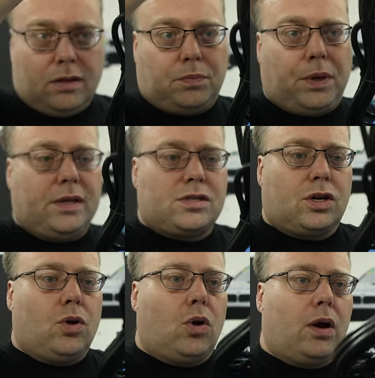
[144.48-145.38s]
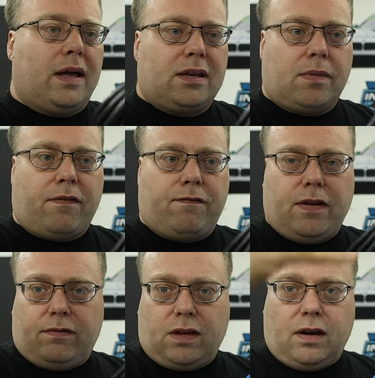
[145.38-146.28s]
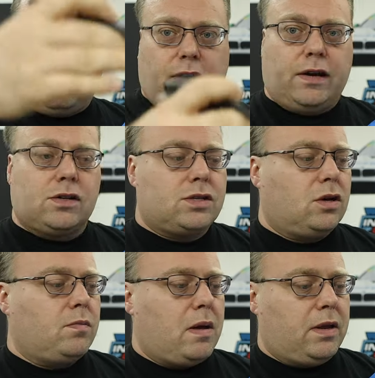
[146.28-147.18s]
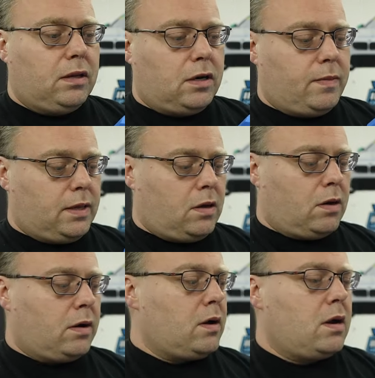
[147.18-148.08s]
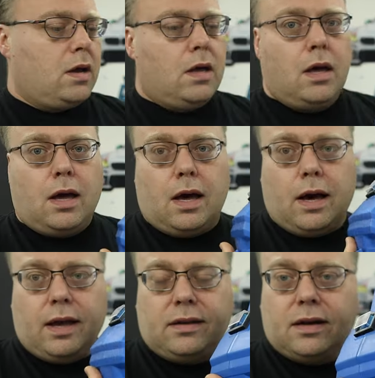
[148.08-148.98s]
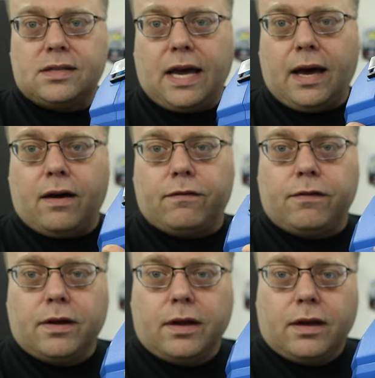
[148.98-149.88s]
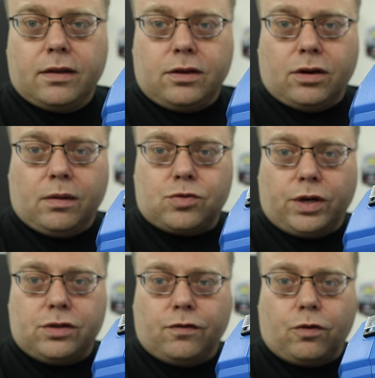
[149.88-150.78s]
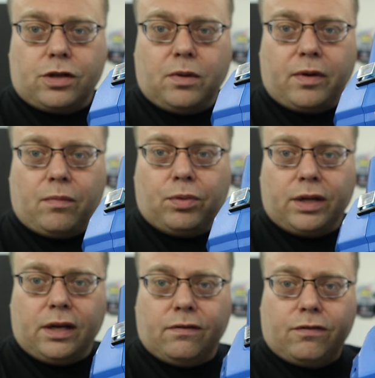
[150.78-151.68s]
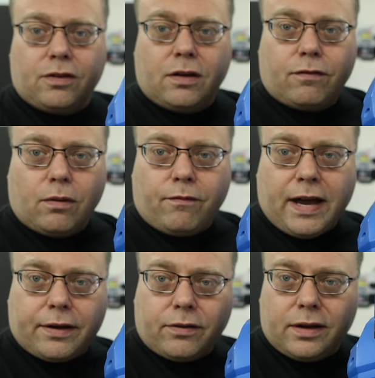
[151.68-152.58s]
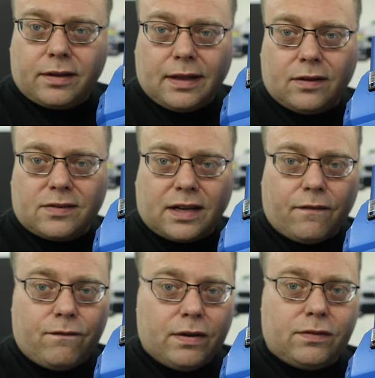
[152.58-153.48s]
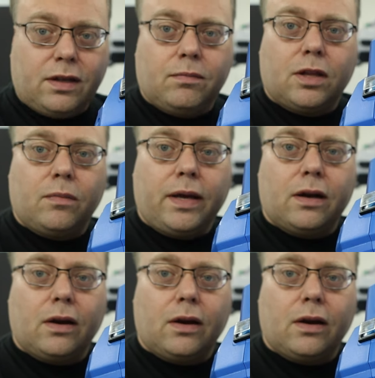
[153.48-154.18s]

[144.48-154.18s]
A pretty decent cord, I think about 15 feet or so, maybe a little bit longer. Uh, it does have your M22 14 millimeter, I believe, from factory that looks like a 15 millimeter.